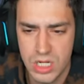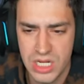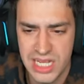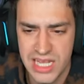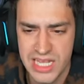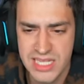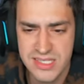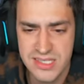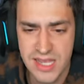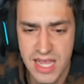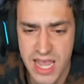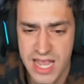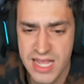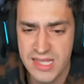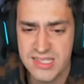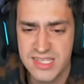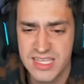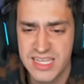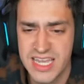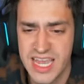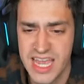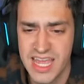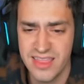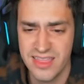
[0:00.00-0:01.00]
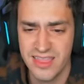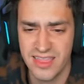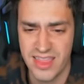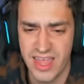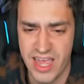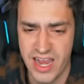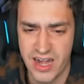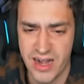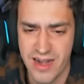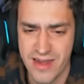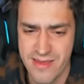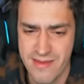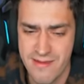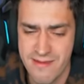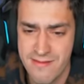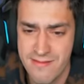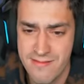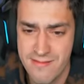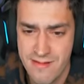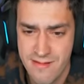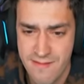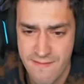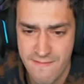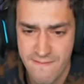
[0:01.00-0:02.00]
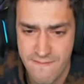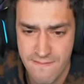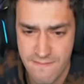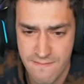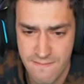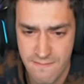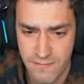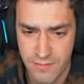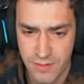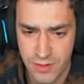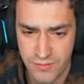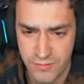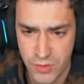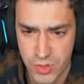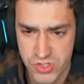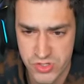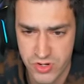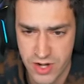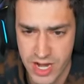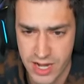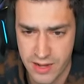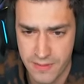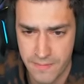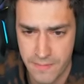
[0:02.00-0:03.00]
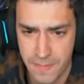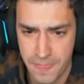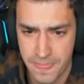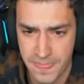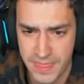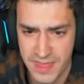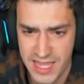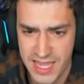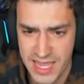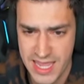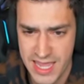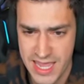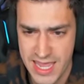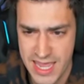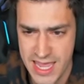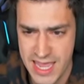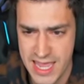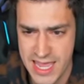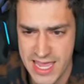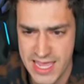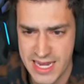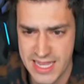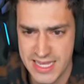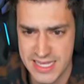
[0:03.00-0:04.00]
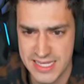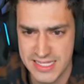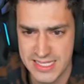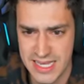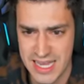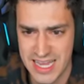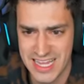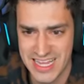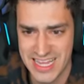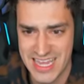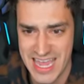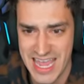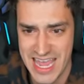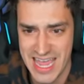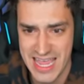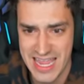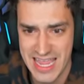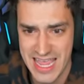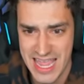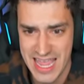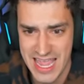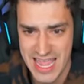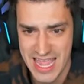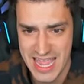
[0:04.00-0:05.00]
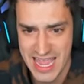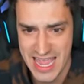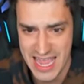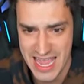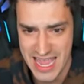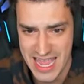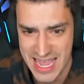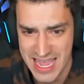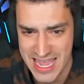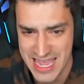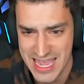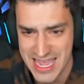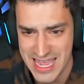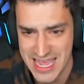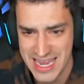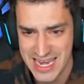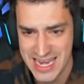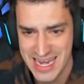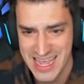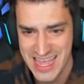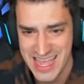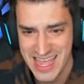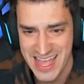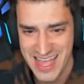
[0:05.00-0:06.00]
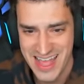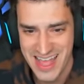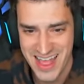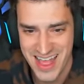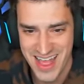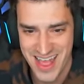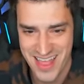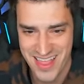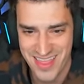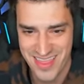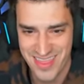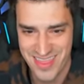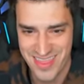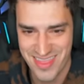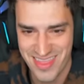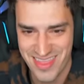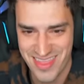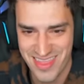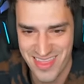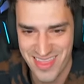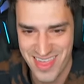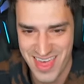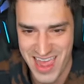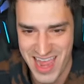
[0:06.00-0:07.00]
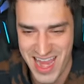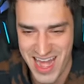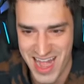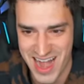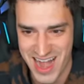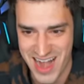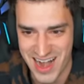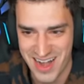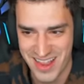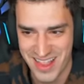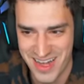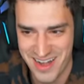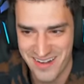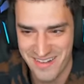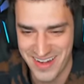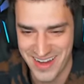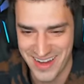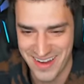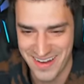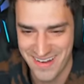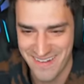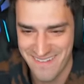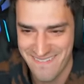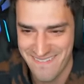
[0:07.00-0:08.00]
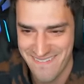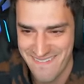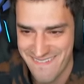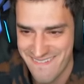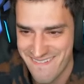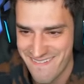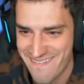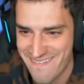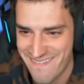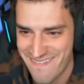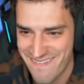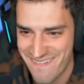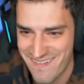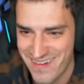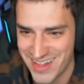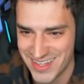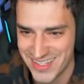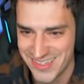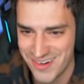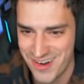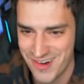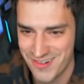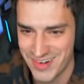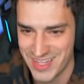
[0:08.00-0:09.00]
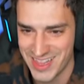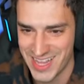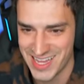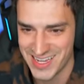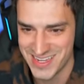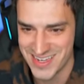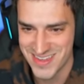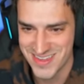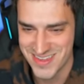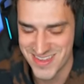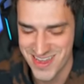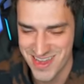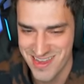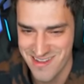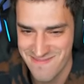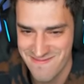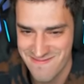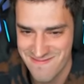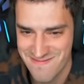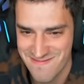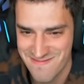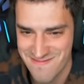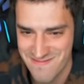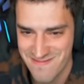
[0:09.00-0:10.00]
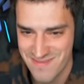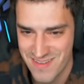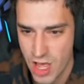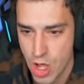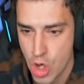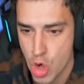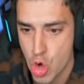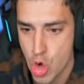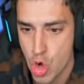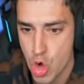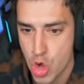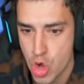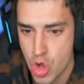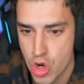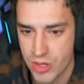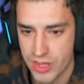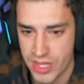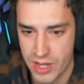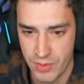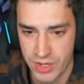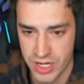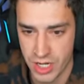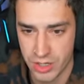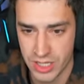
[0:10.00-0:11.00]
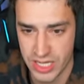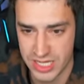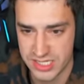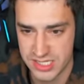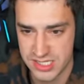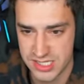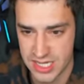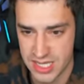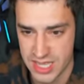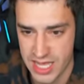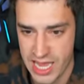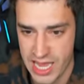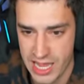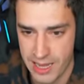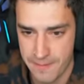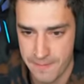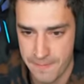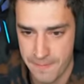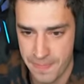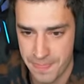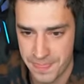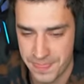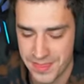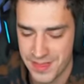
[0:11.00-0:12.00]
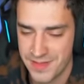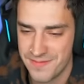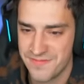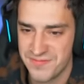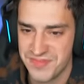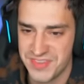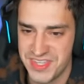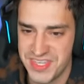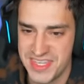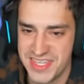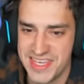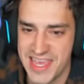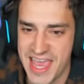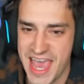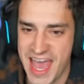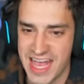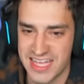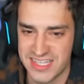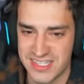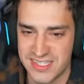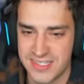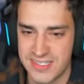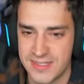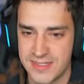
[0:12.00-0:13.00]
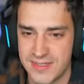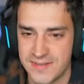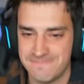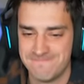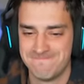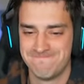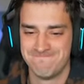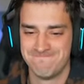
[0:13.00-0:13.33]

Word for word: It's it's getting there, dude. For the voice crack it is get in there. There we go. That's what we like to see. That we don't like to see that. Yes.